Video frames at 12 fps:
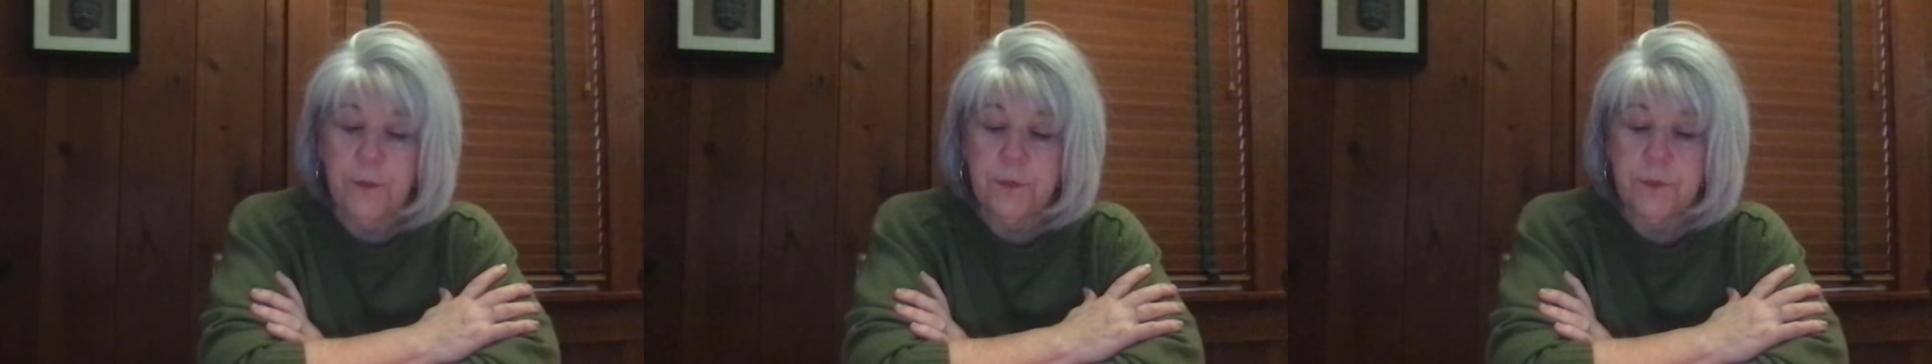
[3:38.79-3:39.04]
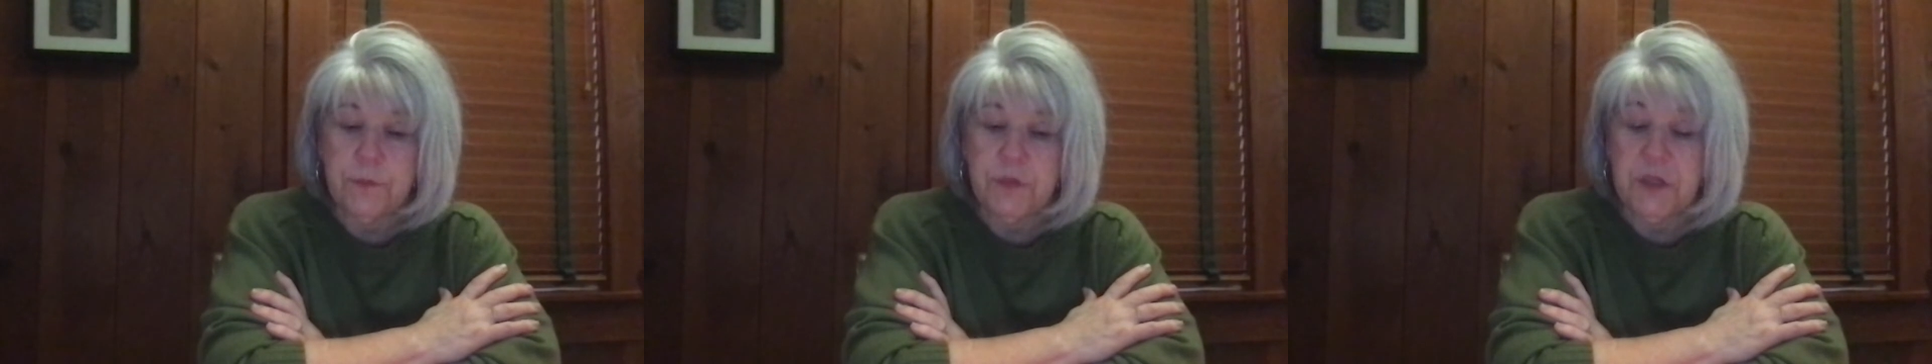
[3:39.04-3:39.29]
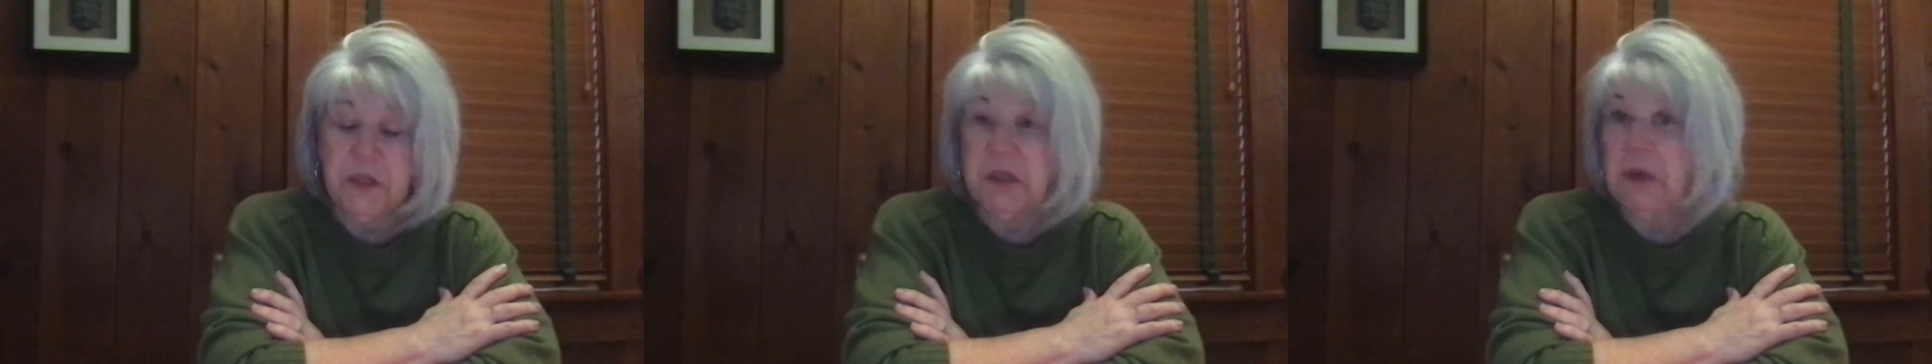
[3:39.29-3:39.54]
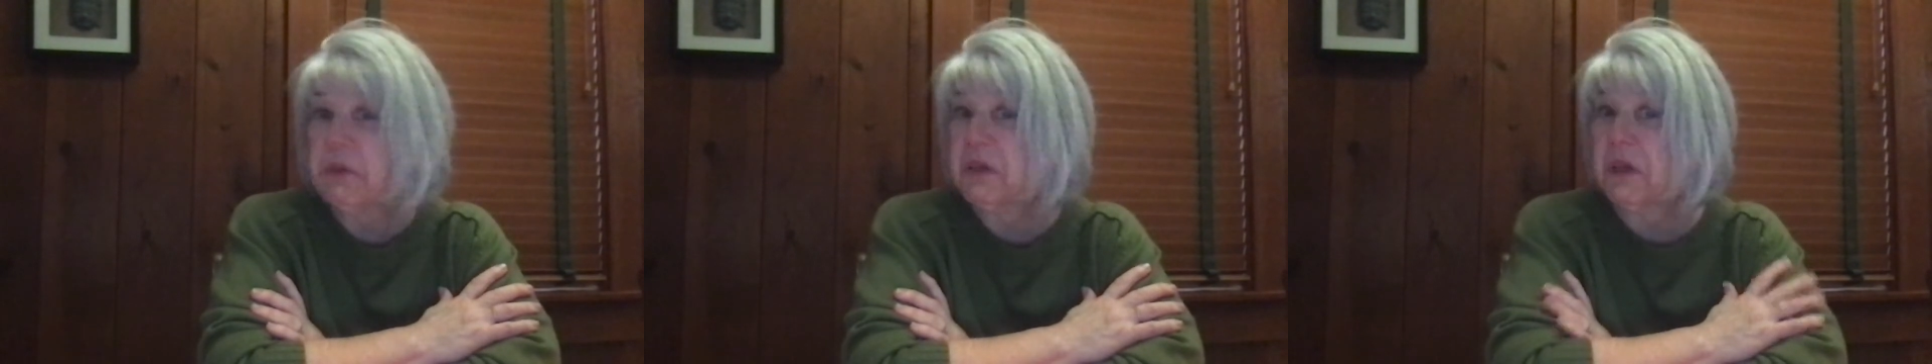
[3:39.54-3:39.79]
She
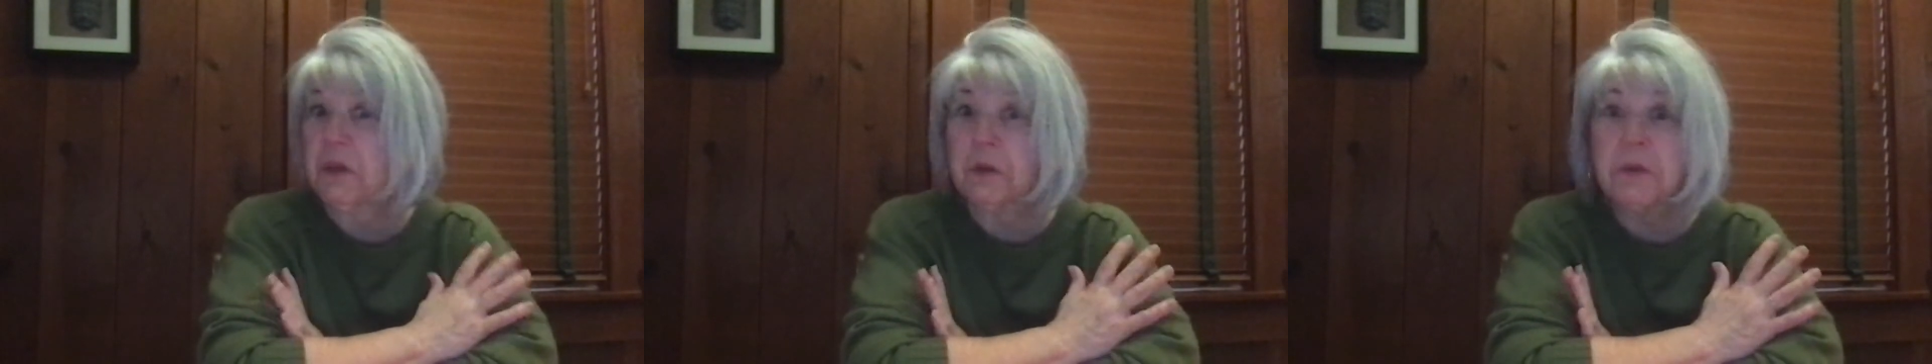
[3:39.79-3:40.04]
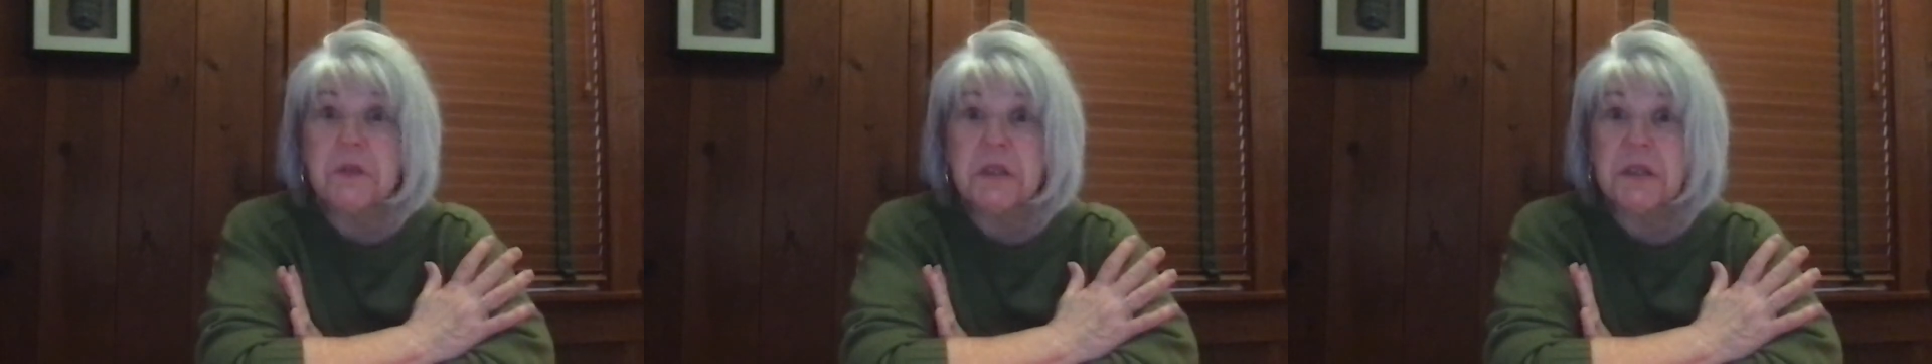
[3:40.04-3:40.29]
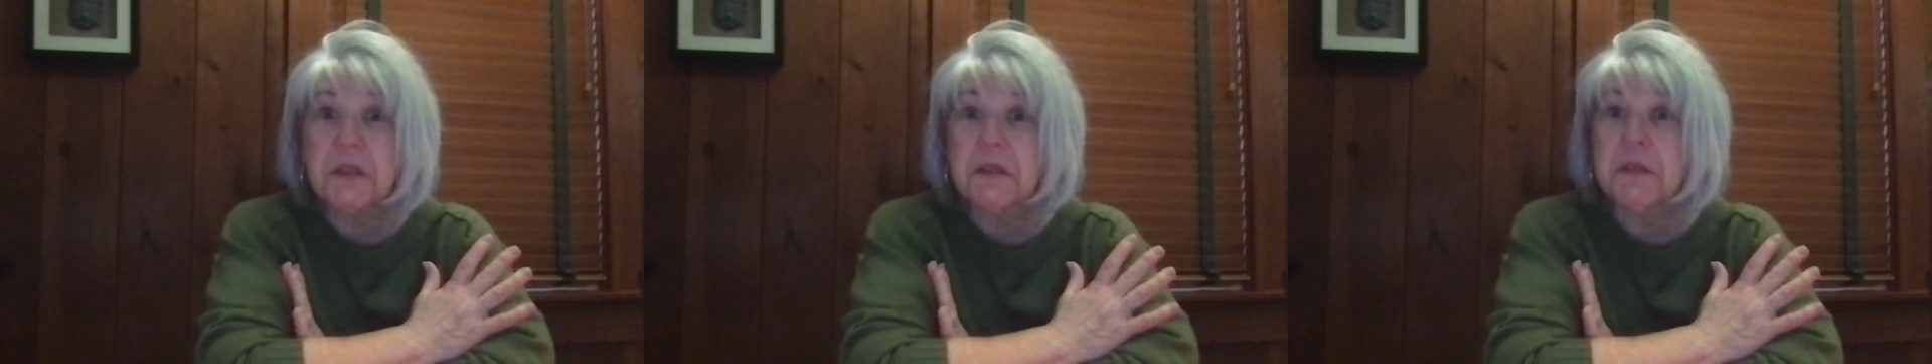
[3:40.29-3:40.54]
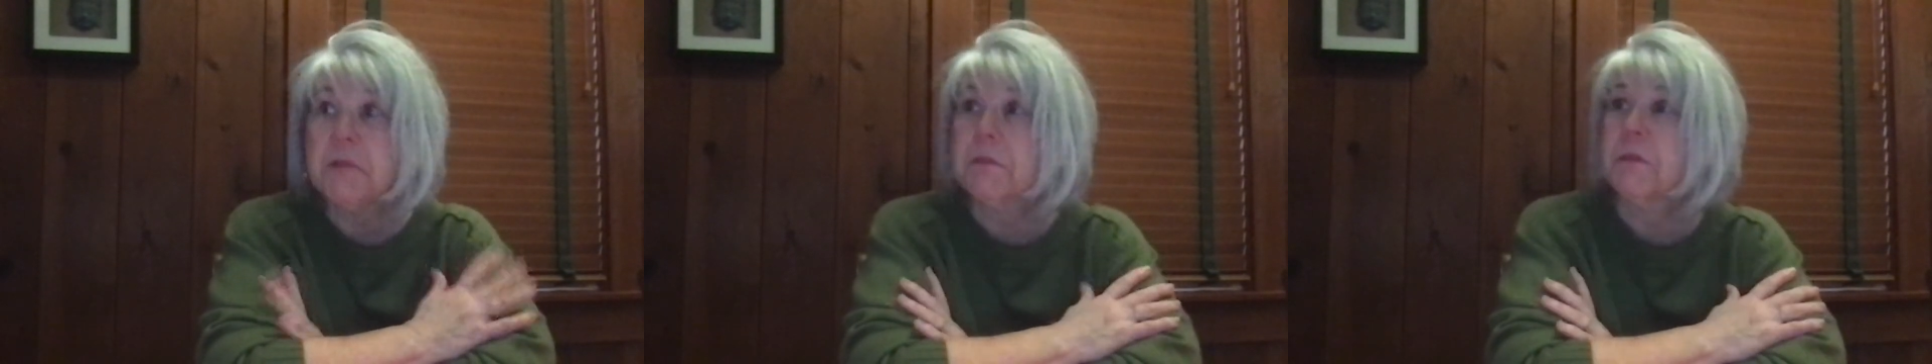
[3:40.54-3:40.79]
goes on
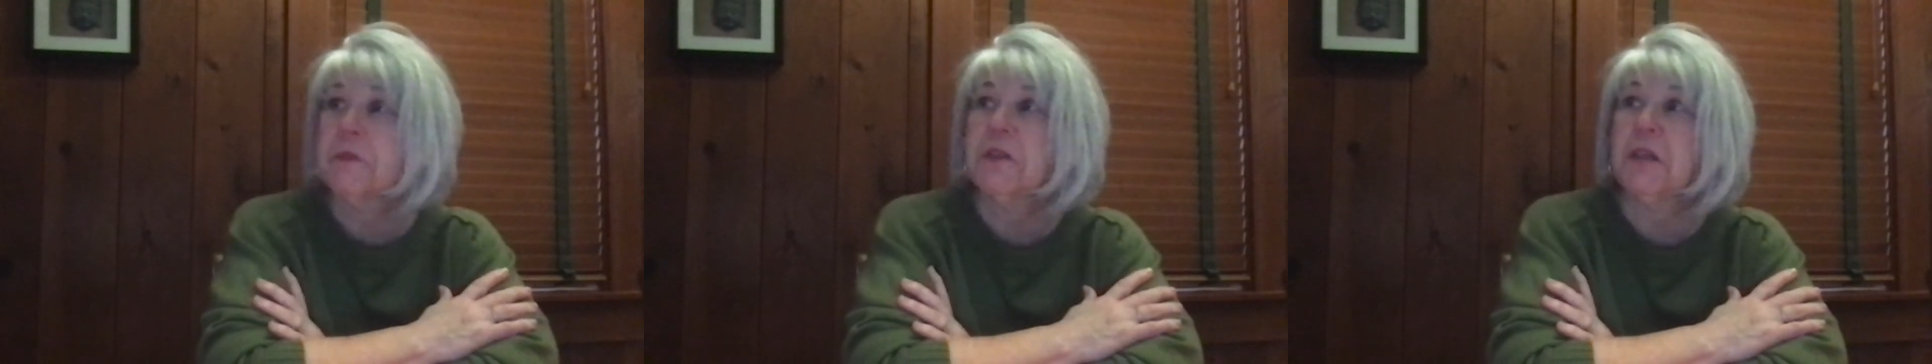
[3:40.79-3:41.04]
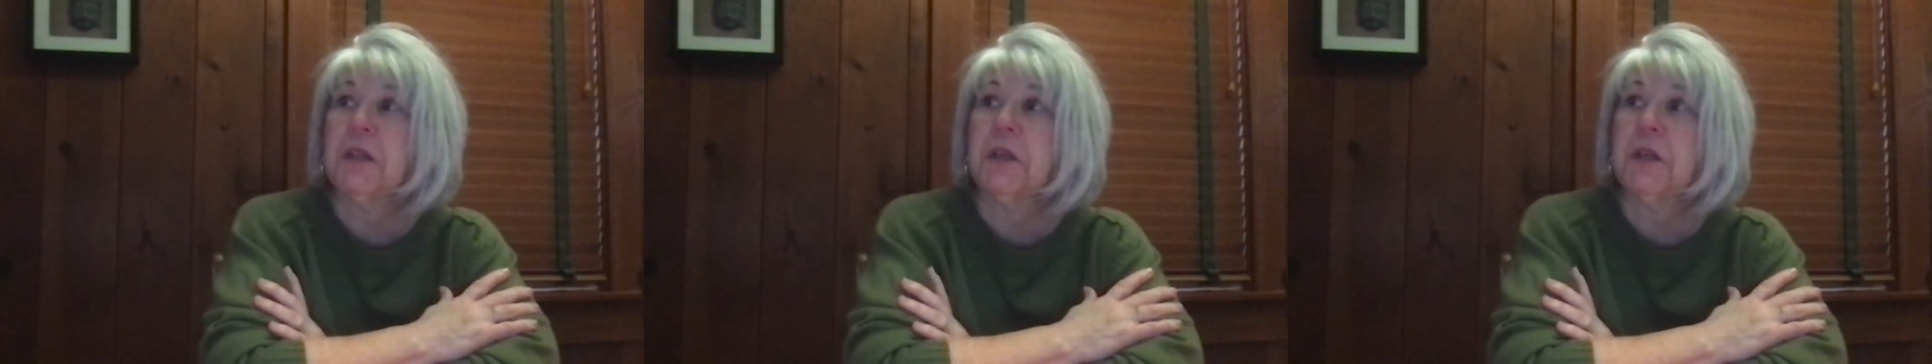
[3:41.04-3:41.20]
cruises. She